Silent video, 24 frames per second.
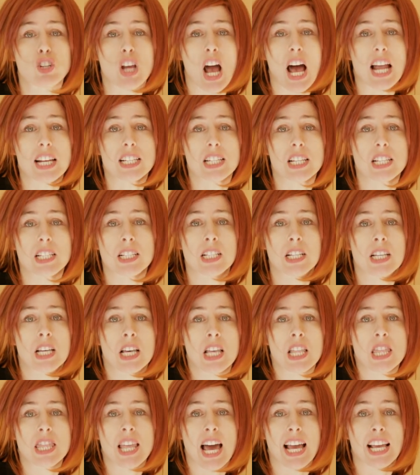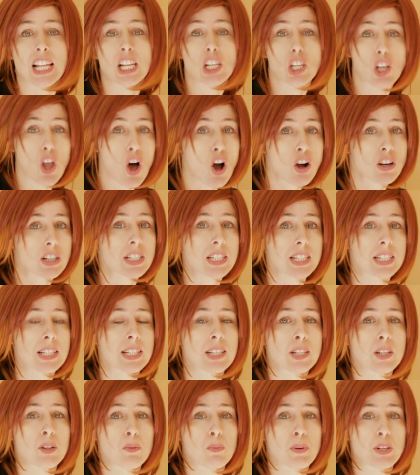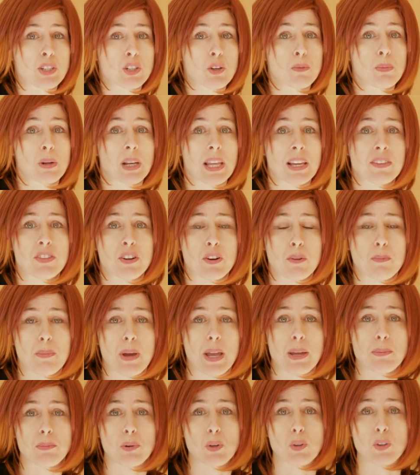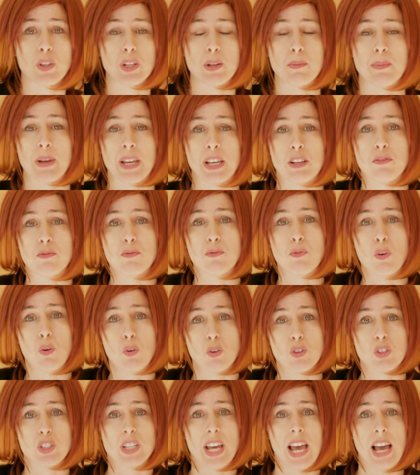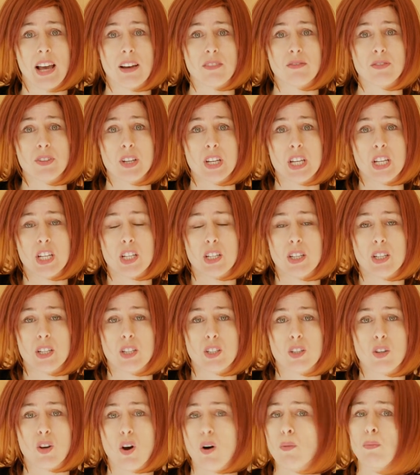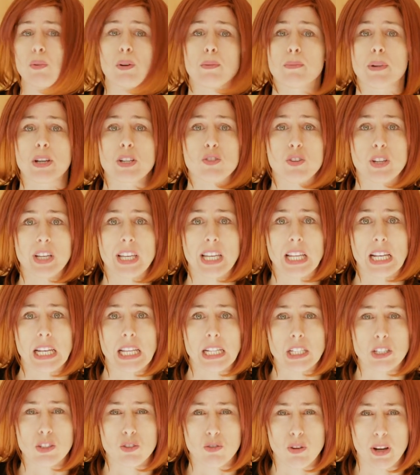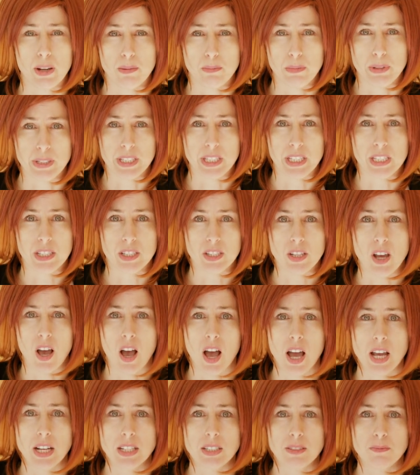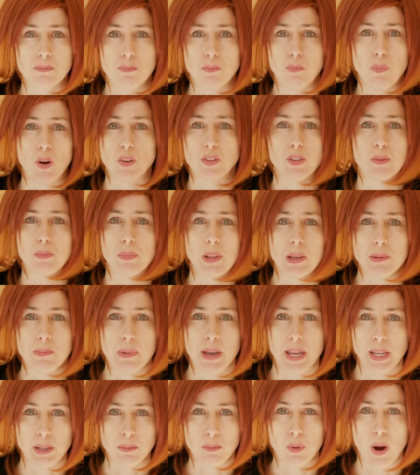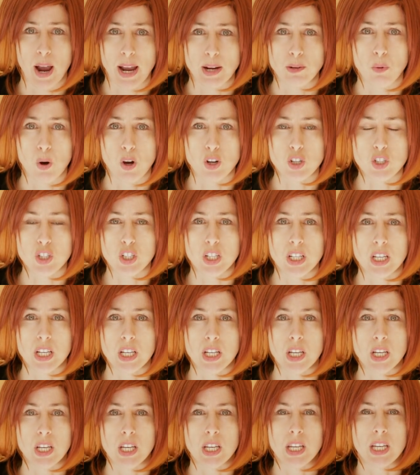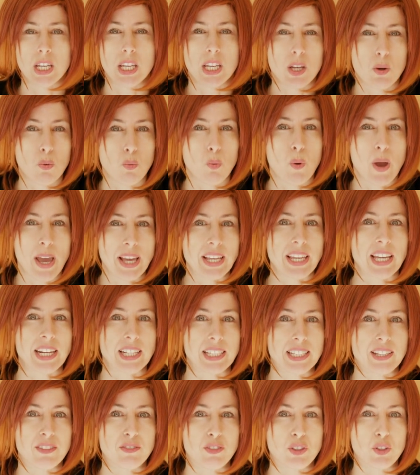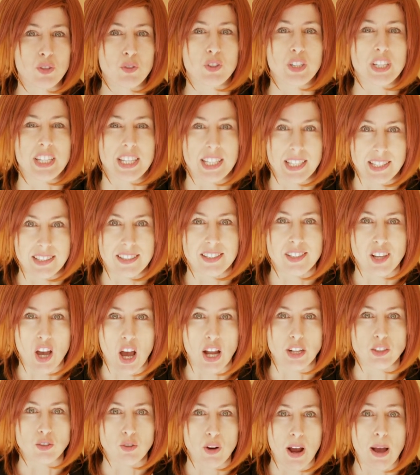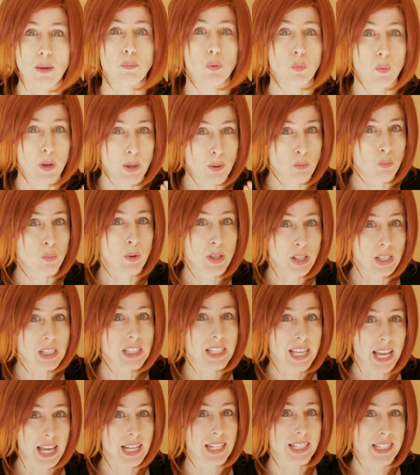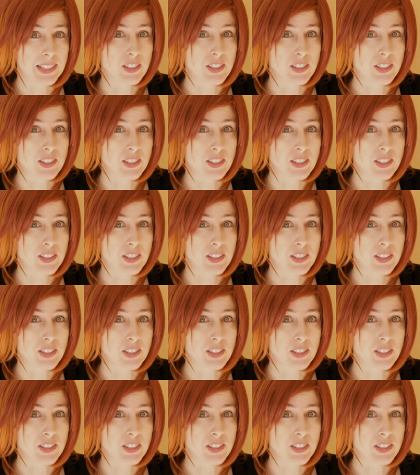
shut. They are locked. We do believe there are people that are being forced to have complementary healing treatments inside, possibly being brainwashed. We're going to give you the inside grab. We will get